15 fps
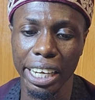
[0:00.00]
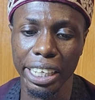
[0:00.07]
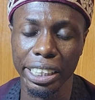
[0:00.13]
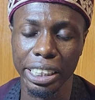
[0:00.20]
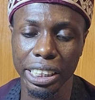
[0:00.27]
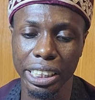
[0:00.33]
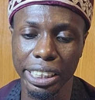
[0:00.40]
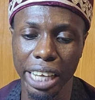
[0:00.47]

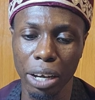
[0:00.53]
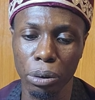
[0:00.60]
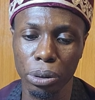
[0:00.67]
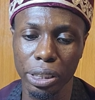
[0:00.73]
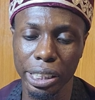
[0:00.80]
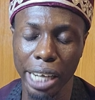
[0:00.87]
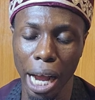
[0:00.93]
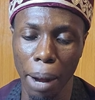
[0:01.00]
a
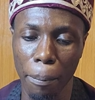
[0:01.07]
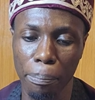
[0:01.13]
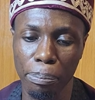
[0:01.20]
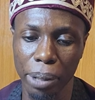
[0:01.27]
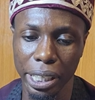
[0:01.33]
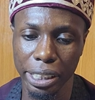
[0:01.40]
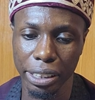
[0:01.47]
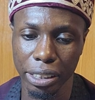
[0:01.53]
sales
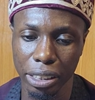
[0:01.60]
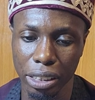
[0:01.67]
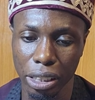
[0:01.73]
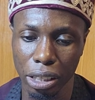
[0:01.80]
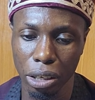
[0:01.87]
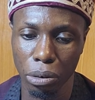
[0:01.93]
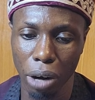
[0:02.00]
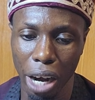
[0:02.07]
campaign.
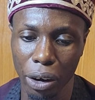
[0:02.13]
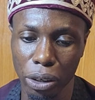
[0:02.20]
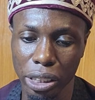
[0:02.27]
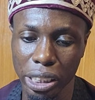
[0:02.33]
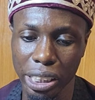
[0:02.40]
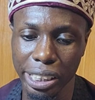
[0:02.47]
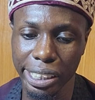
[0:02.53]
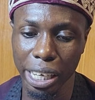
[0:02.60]
We are
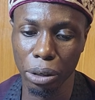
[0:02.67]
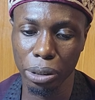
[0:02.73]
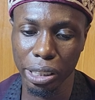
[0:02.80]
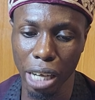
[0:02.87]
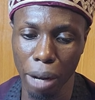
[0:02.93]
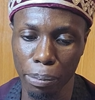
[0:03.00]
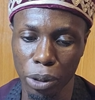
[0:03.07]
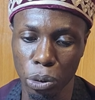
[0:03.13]
running
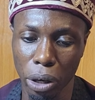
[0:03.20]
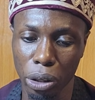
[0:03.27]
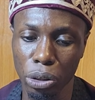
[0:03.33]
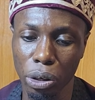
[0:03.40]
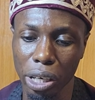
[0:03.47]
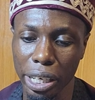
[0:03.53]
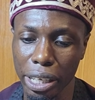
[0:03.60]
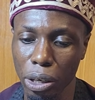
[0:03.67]
sales campaign. So we're
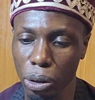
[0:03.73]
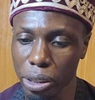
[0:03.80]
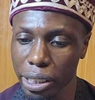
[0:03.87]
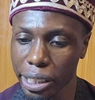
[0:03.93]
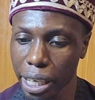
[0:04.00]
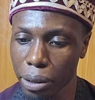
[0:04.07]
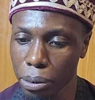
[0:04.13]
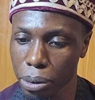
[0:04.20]
going to click on
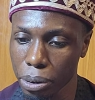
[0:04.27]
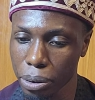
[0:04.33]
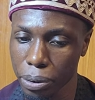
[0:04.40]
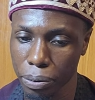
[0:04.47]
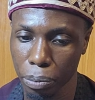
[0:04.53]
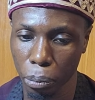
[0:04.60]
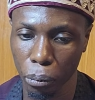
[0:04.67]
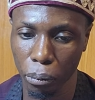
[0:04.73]

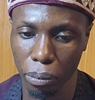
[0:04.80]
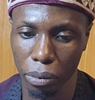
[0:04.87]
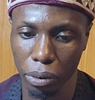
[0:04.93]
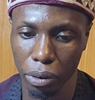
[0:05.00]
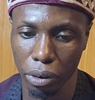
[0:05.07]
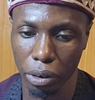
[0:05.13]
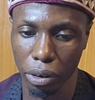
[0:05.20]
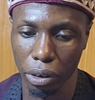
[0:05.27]
sales,
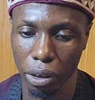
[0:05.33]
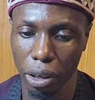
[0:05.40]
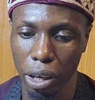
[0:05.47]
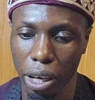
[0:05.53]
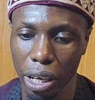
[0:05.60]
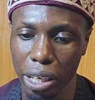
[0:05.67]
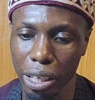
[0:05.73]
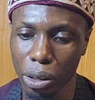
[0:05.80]

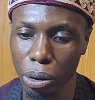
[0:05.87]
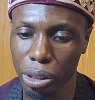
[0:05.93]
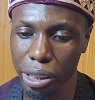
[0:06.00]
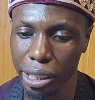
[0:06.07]
then